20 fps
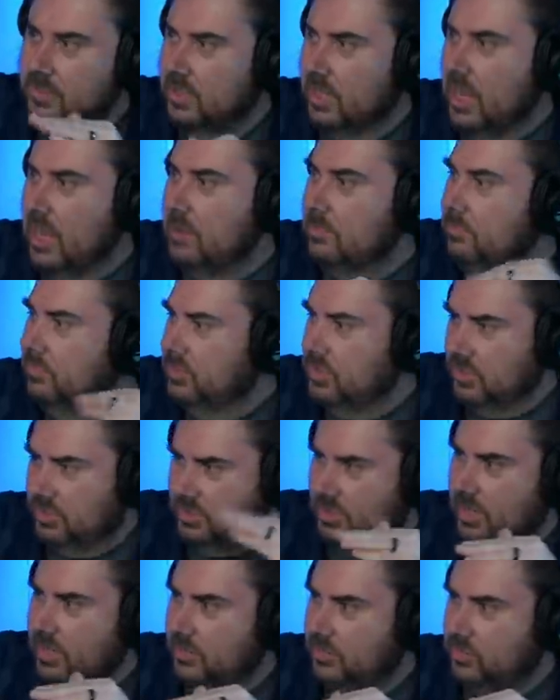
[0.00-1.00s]
the game,
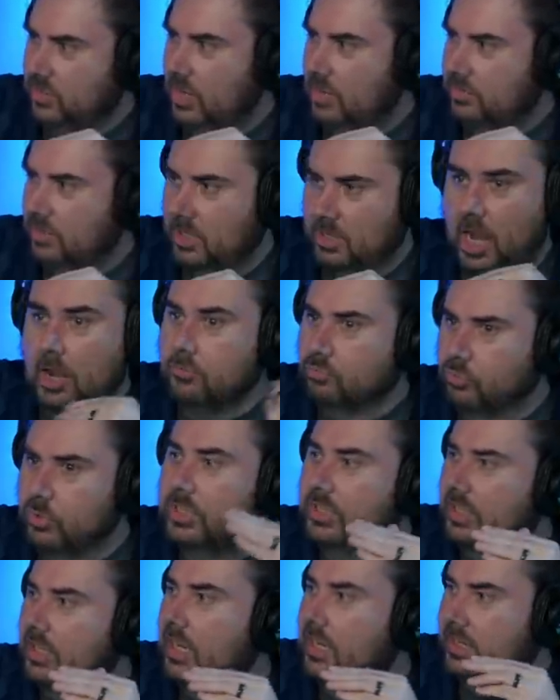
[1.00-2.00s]
just like straight up like, I
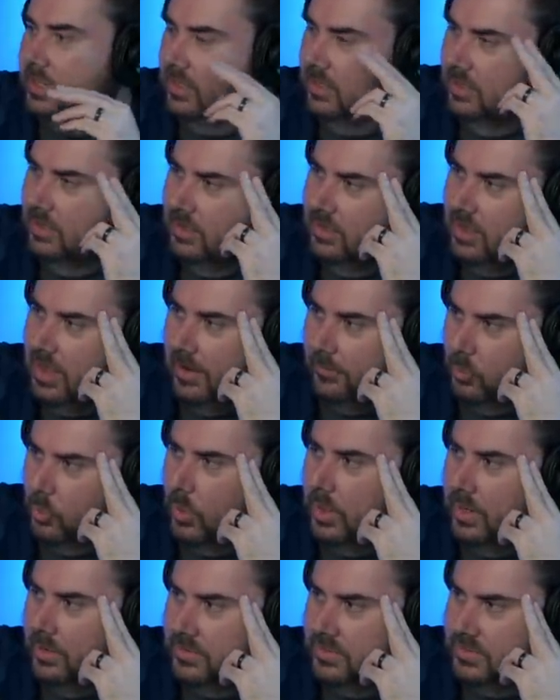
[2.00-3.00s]
really like it.
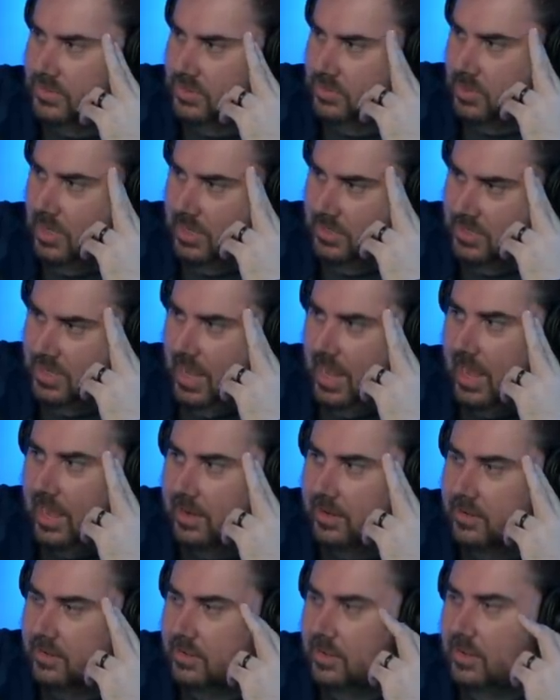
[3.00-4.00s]
Everyone else has
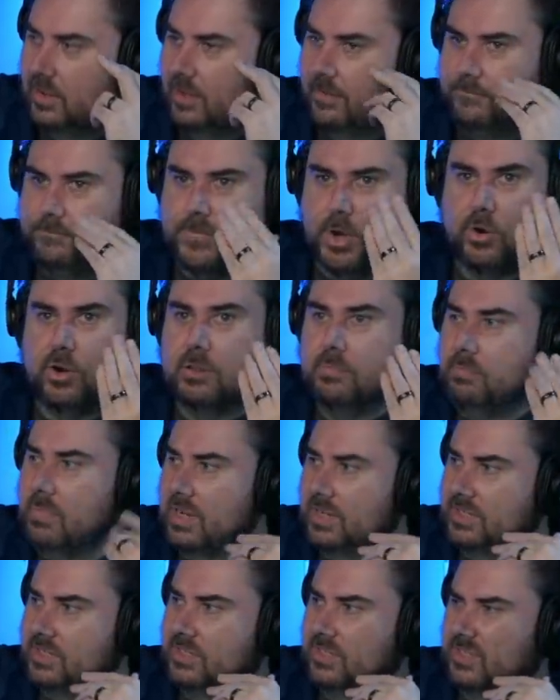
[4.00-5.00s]
had very
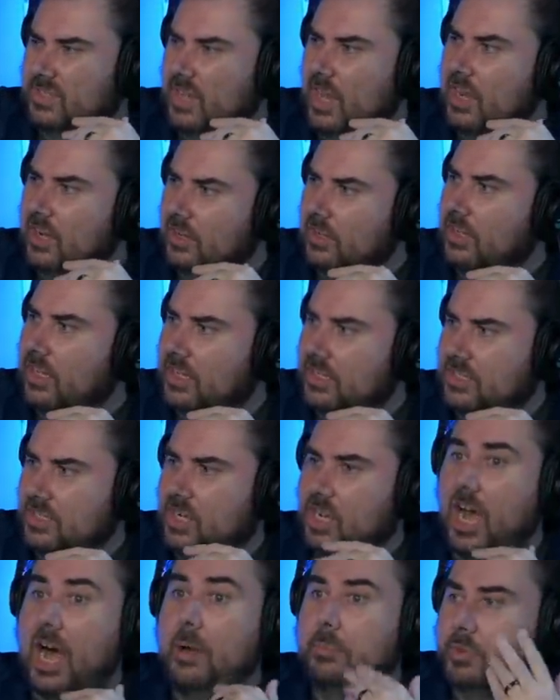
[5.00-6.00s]
mixed, just like it's a
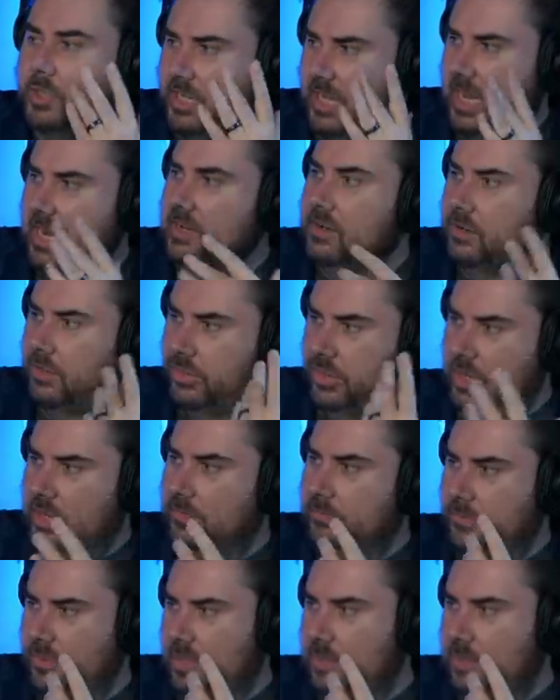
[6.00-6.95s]
complicated thing for